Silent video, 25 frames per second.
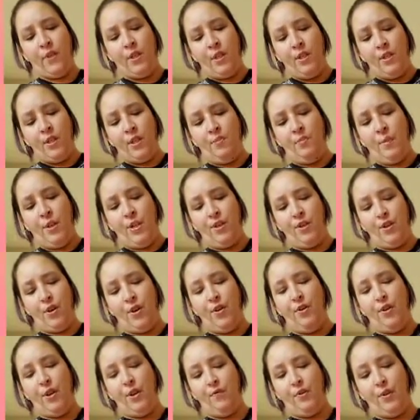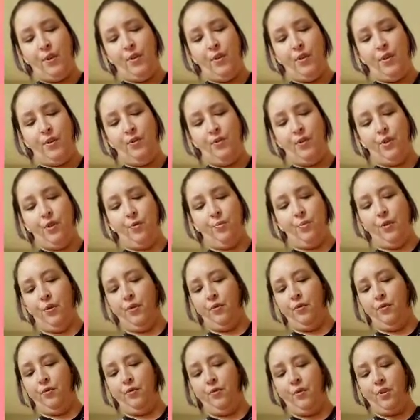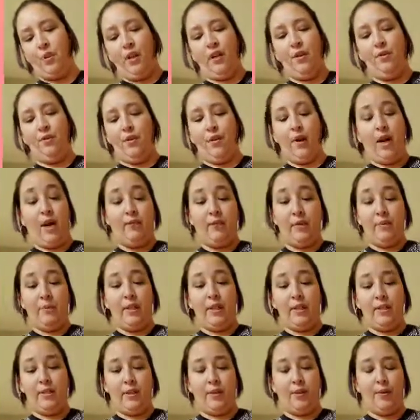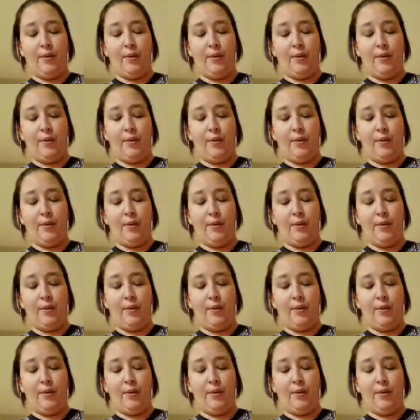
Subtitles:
just make sure that if you do use a spoon, say you don't have a mixer or